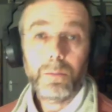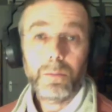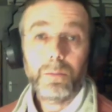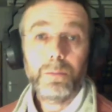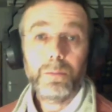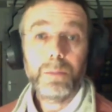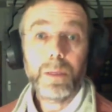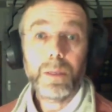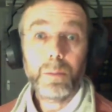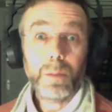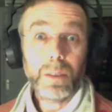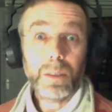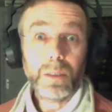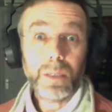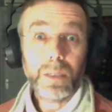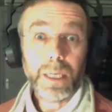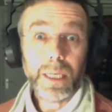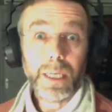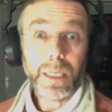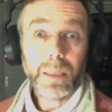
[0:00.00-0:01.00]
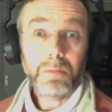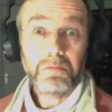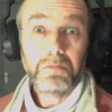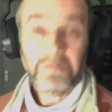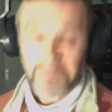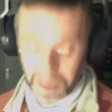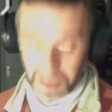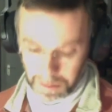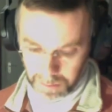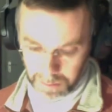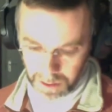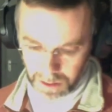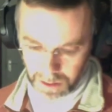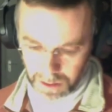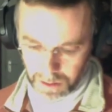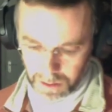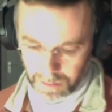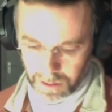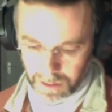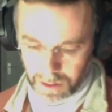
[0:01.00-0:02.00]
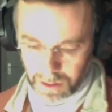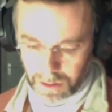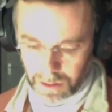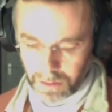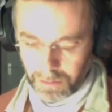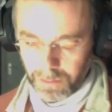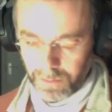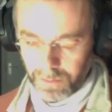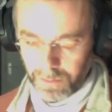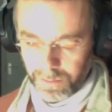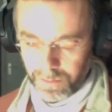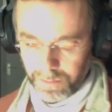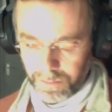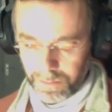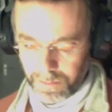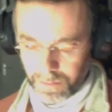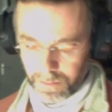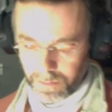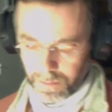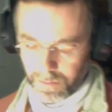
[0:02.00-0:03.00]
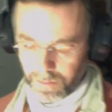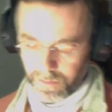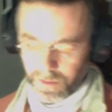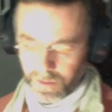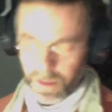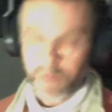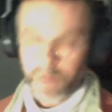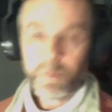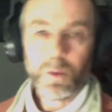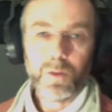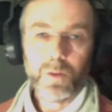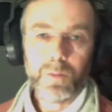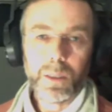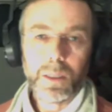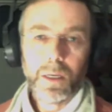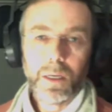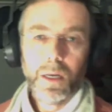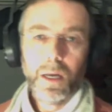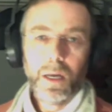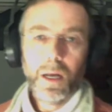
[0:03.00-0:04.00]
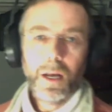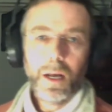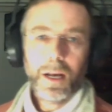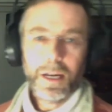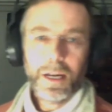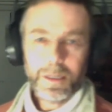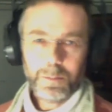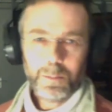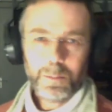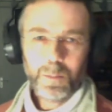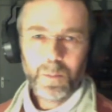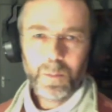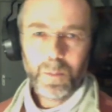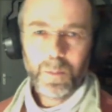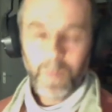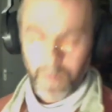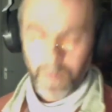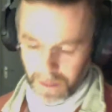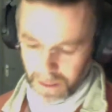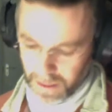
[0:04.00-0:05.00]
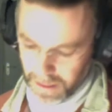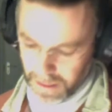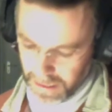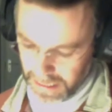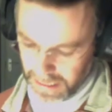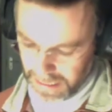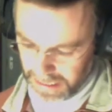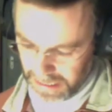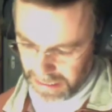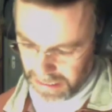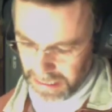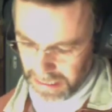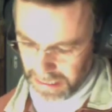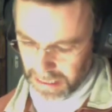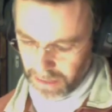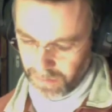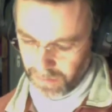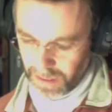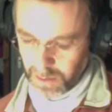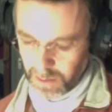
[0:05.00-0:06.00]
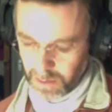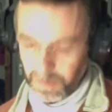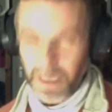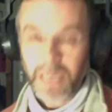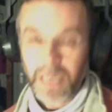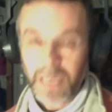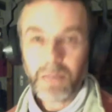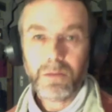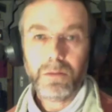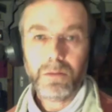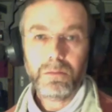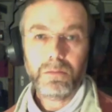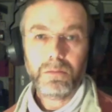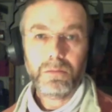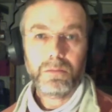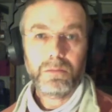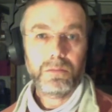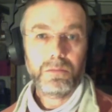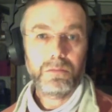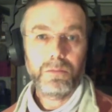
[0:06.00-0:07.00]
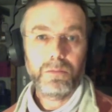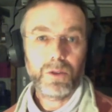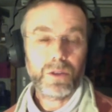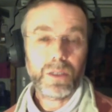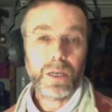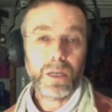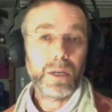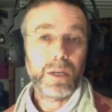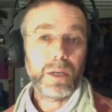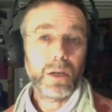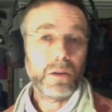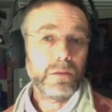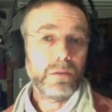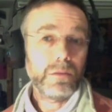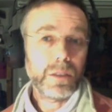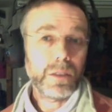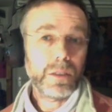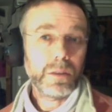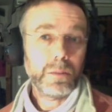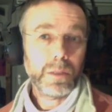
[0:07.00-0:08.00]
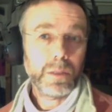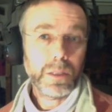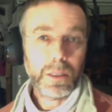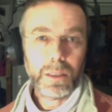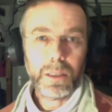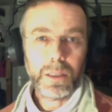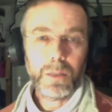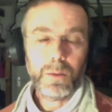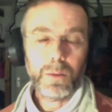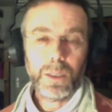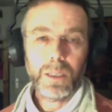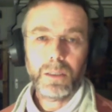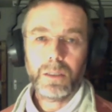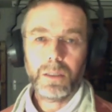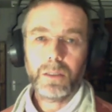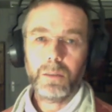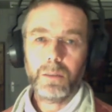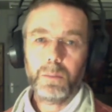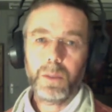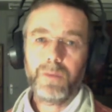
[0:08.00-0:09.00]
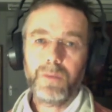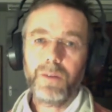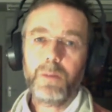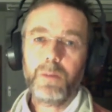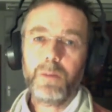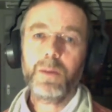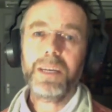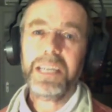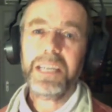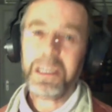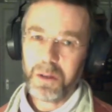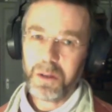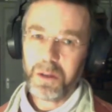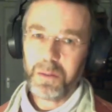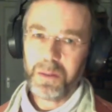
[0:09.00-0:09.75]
BBC 10 pieces version, first movement. I've explained what's going on, nothing particularly weird, just the very beginning might be